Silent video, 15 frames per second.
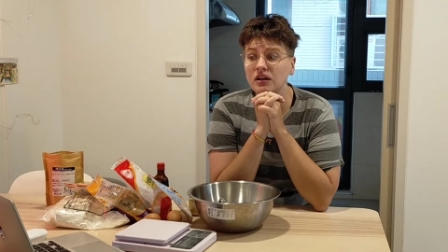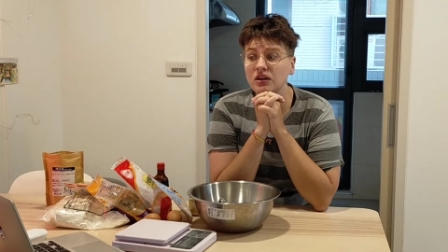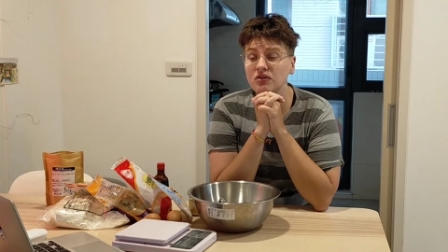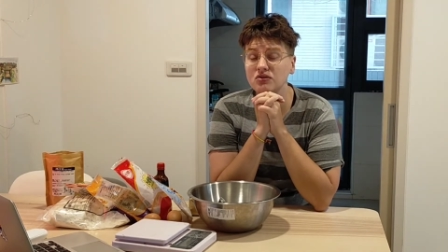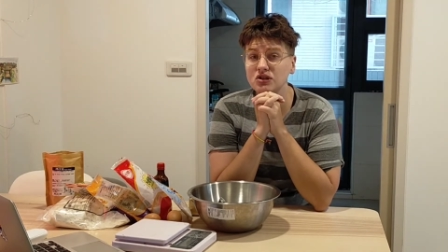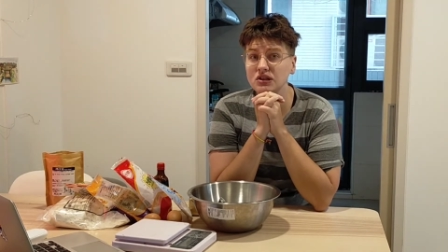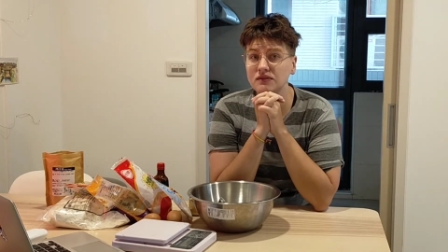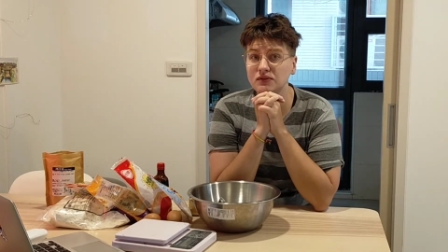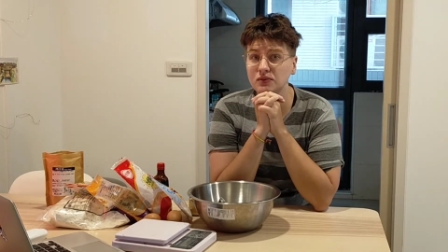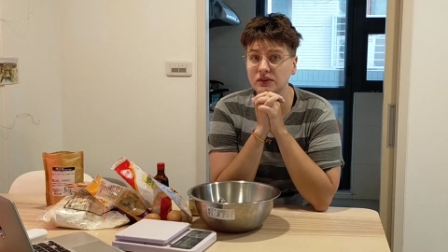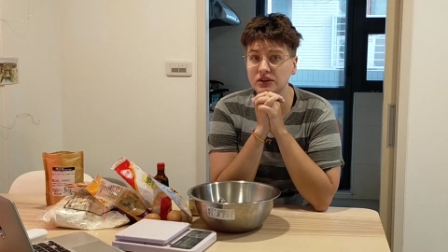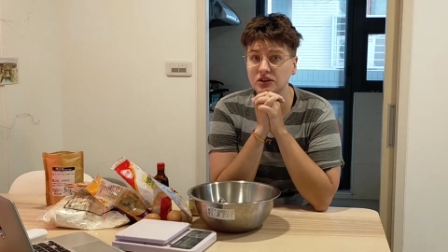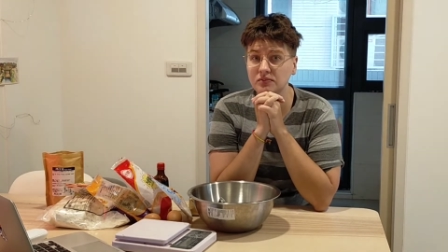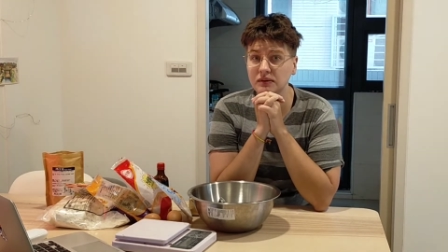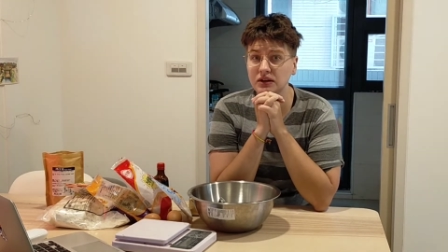usually if you
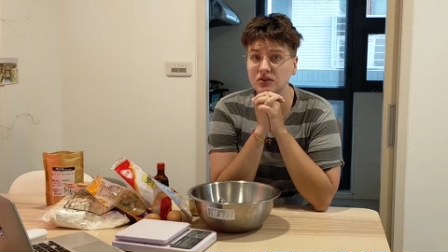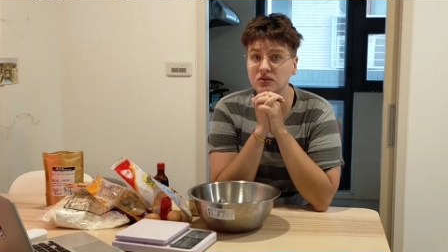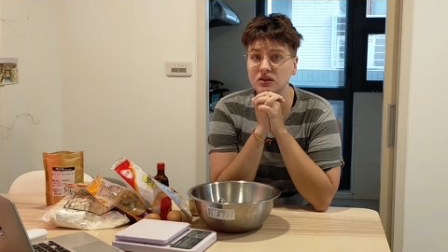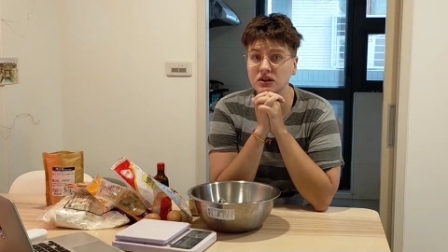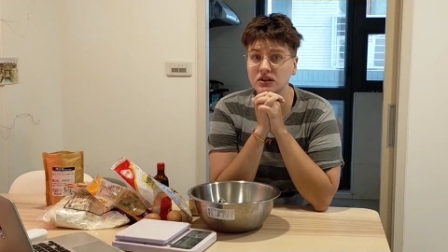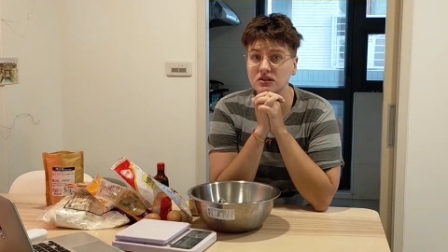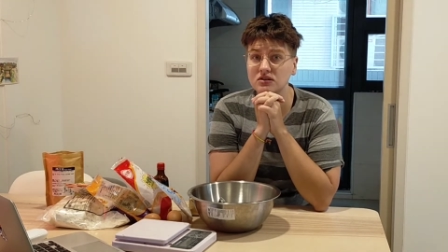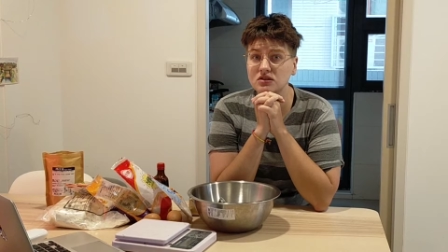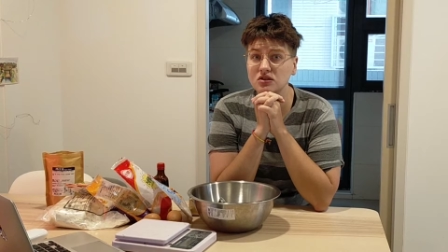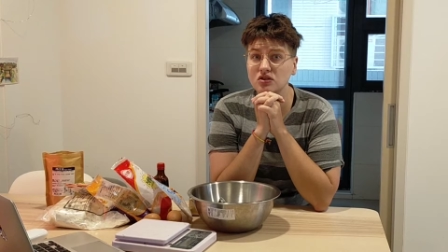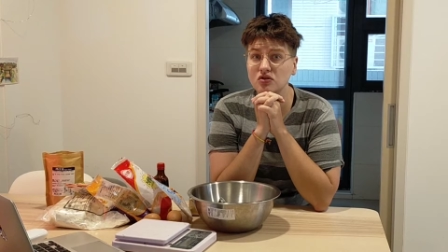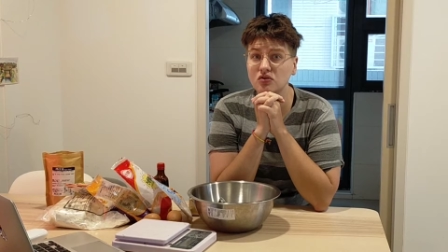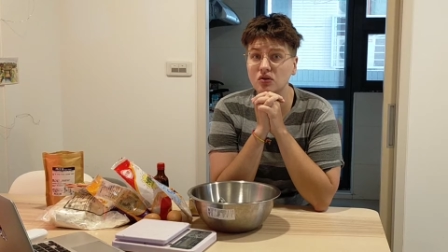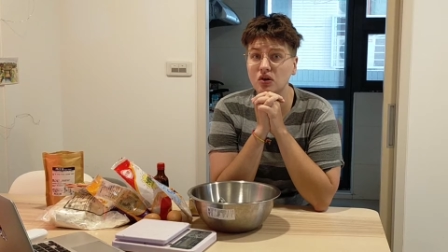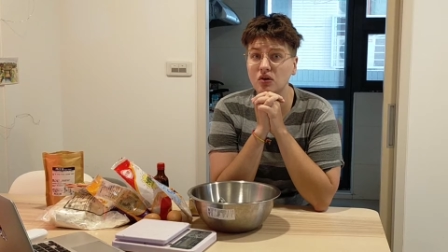want to make cookies,
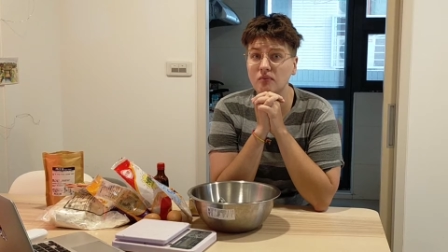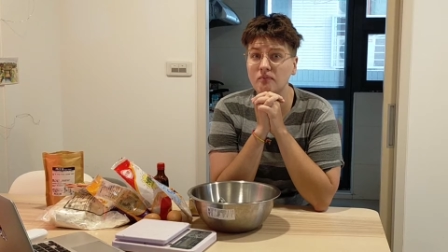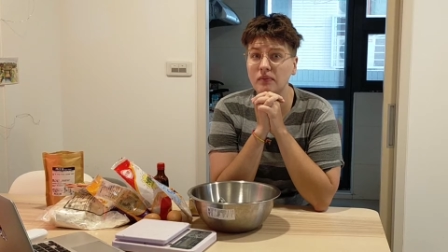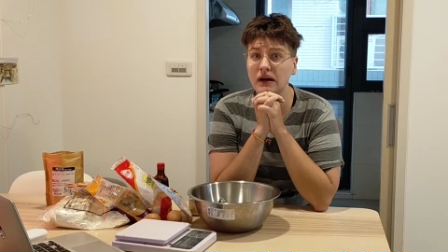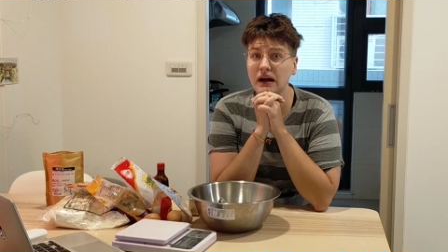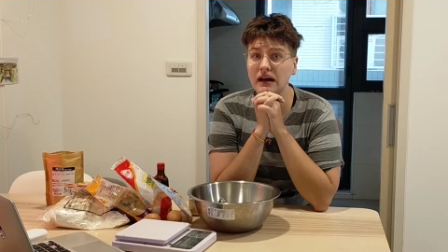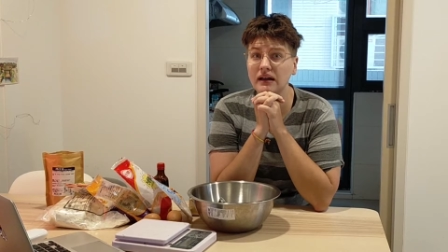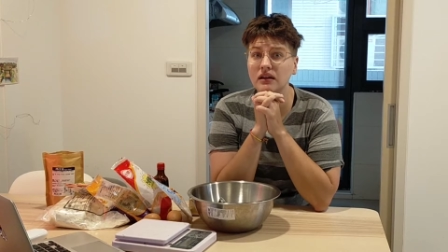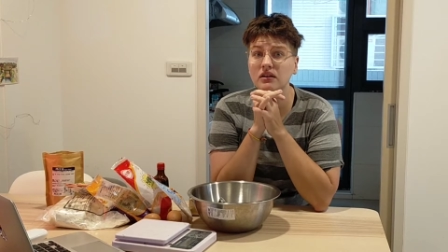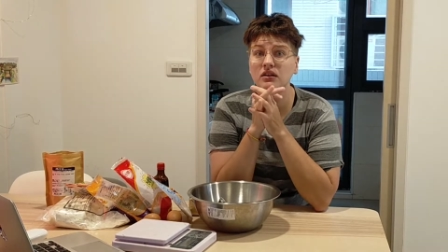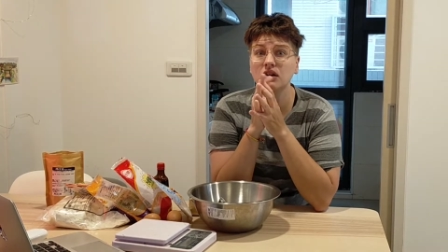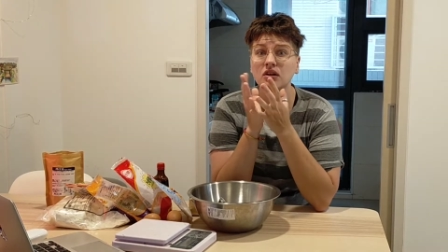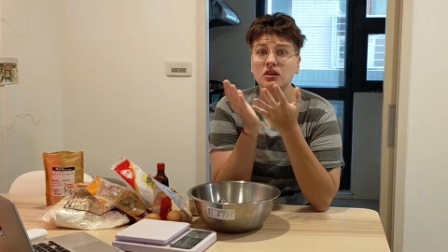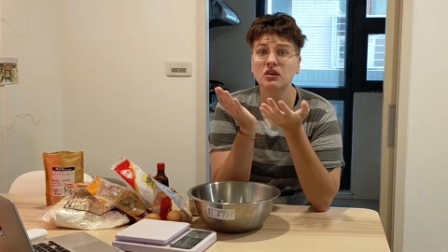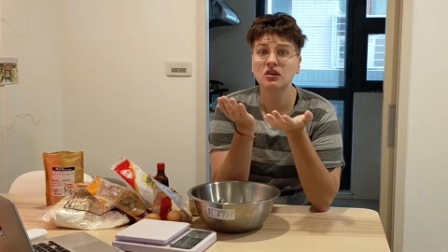you go buy
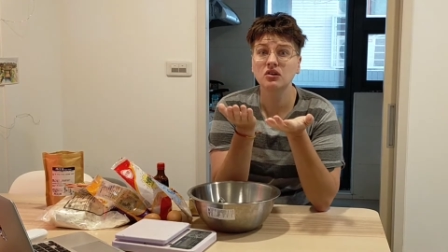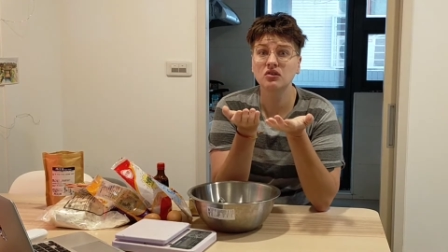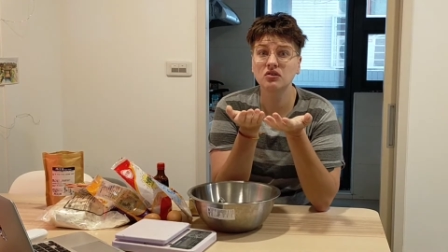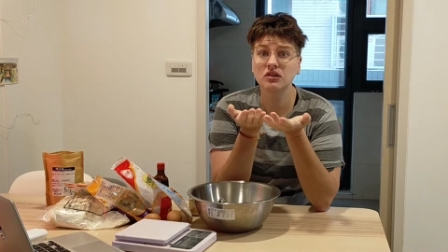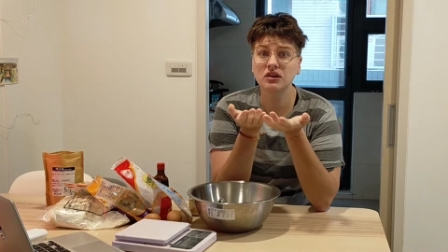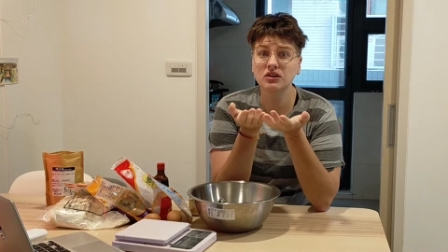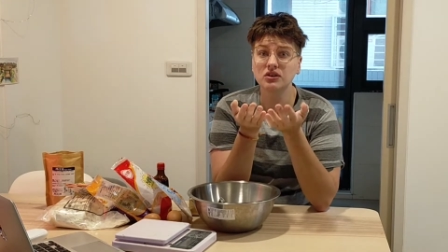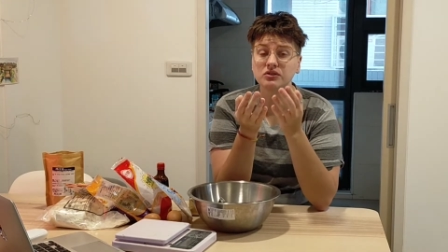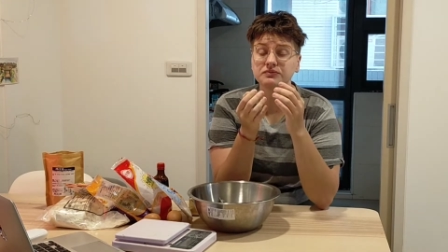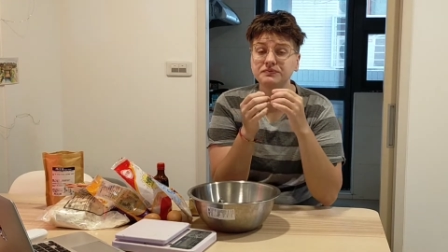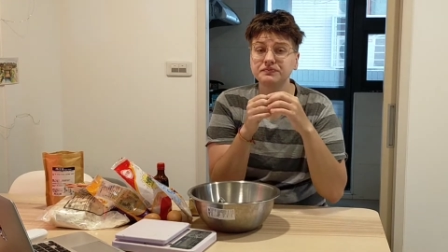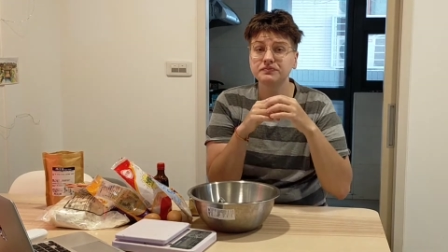cookie dough.